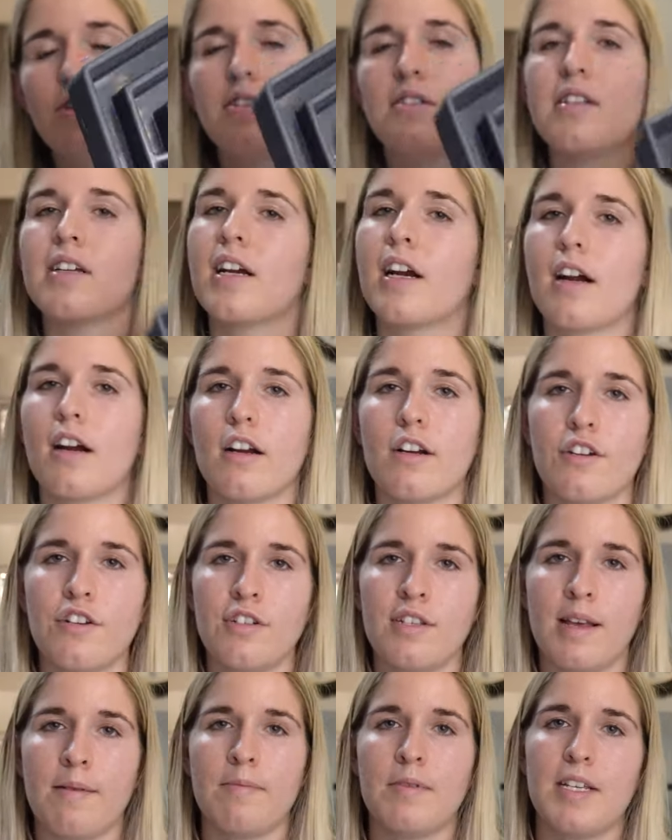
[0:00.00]
just
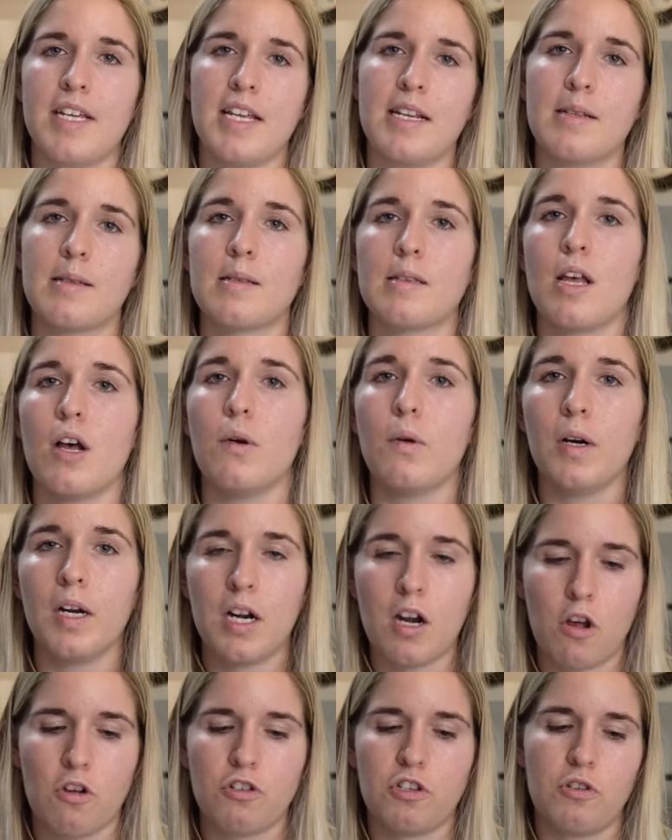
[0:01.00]
encourages them to eat slower
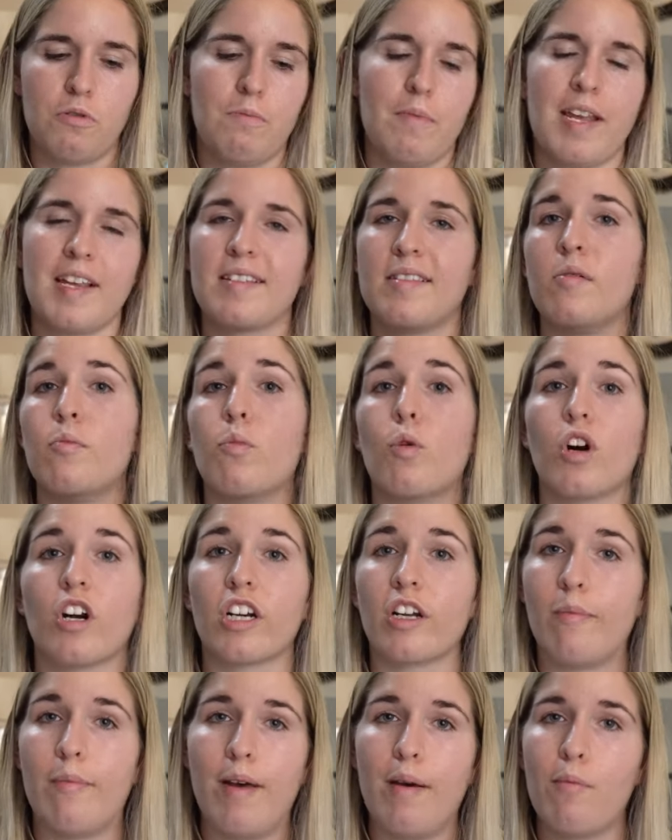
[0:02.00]
and also makes them
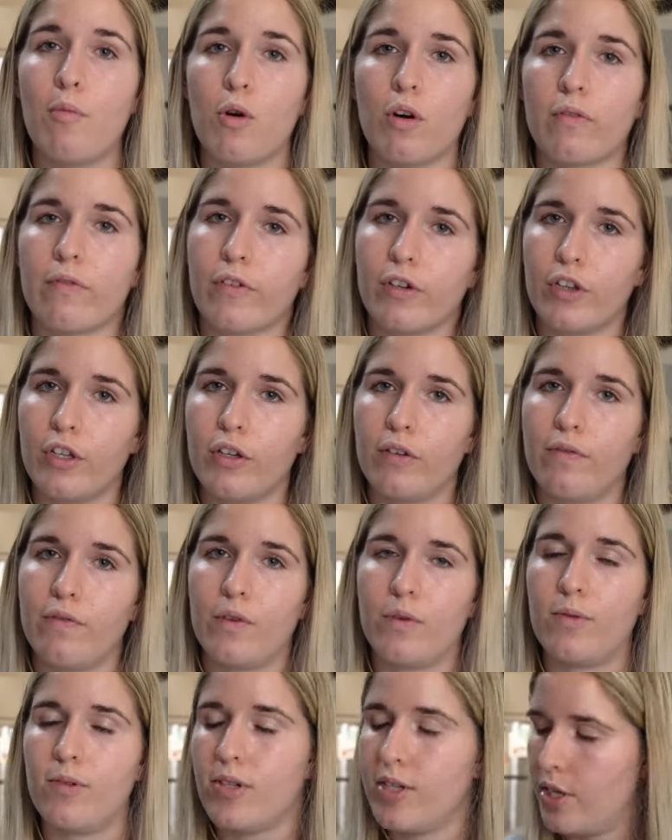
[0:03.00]
work a bit more for their
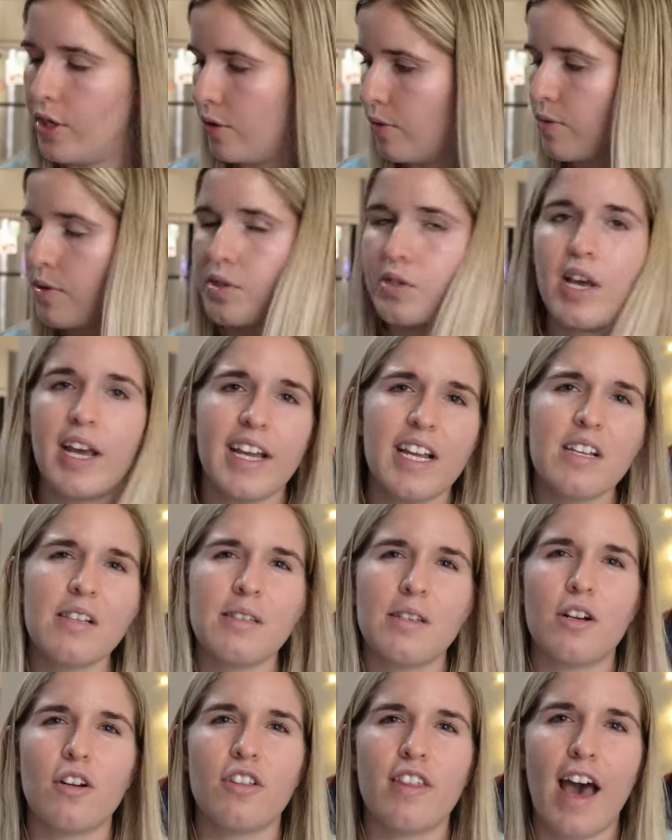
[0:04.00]
food too. So I
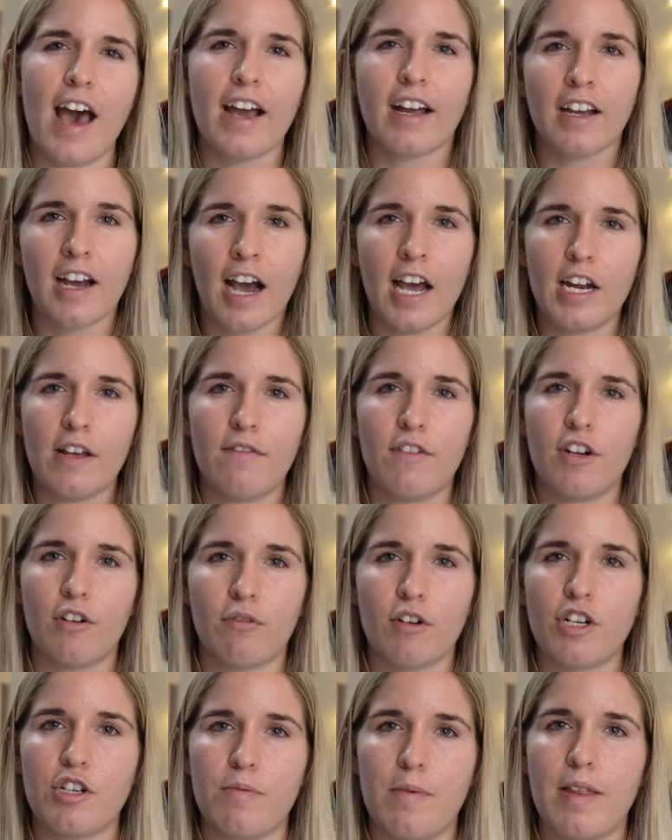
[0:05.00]
consider that kind of an
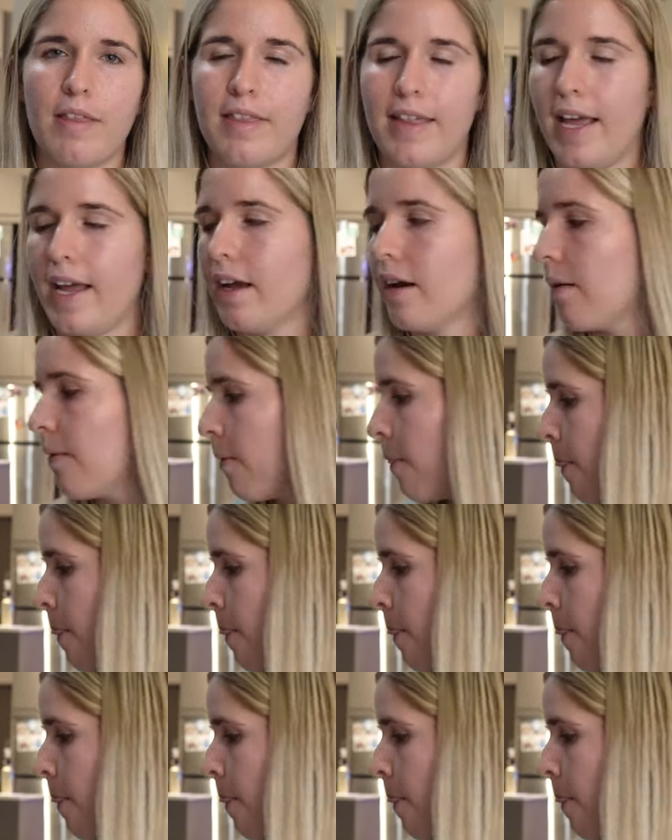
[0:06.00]
enrichment thing.